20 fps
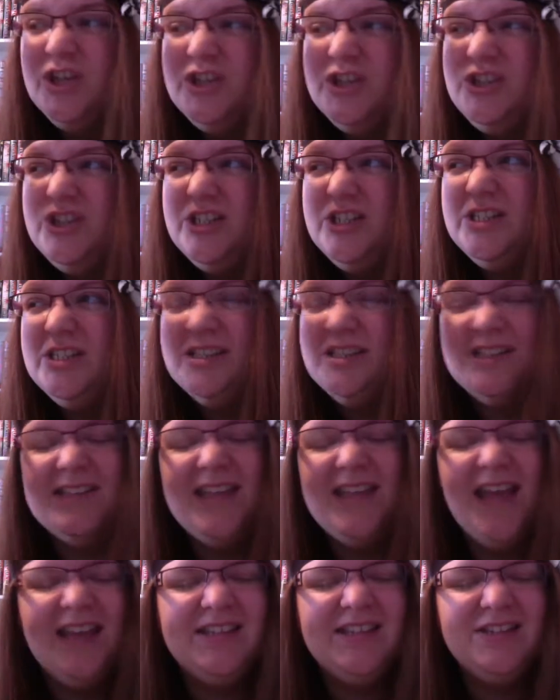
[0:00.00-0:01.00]
She just
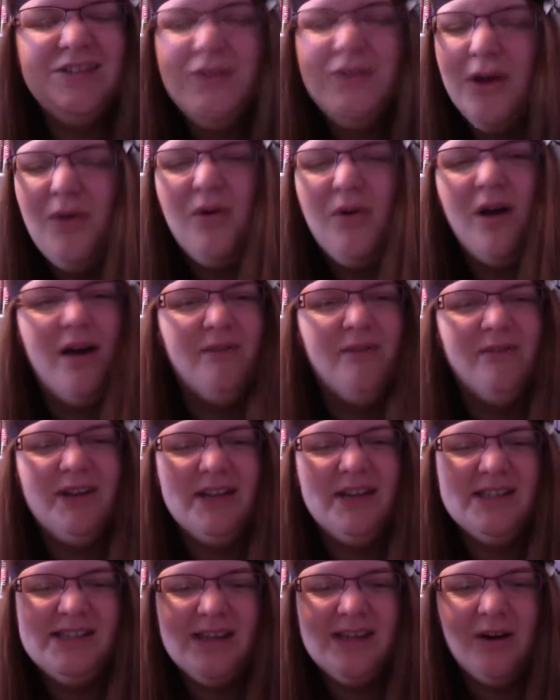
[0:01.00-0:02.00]
has no
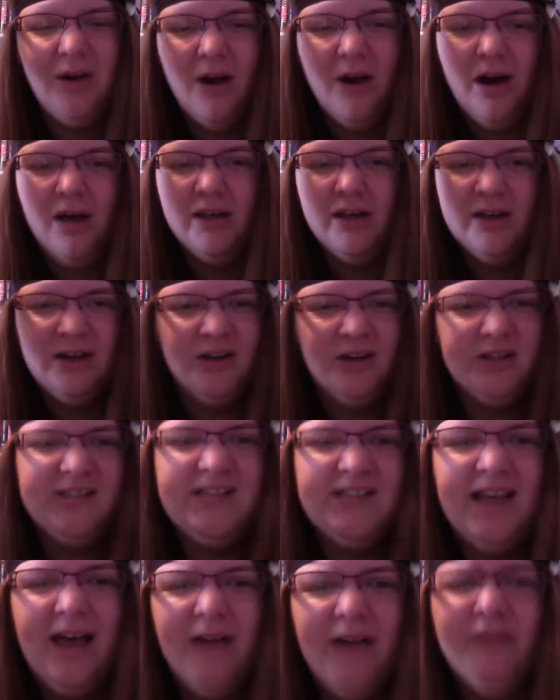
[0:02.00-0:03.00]
confidence at all in
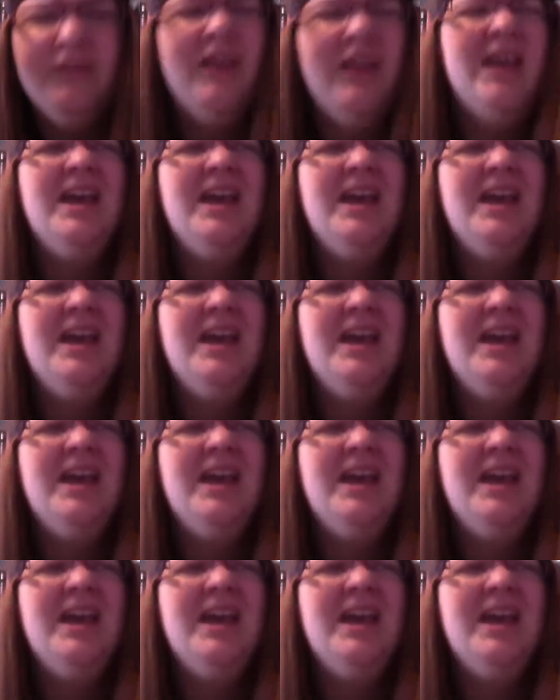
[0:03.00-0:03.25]
herself,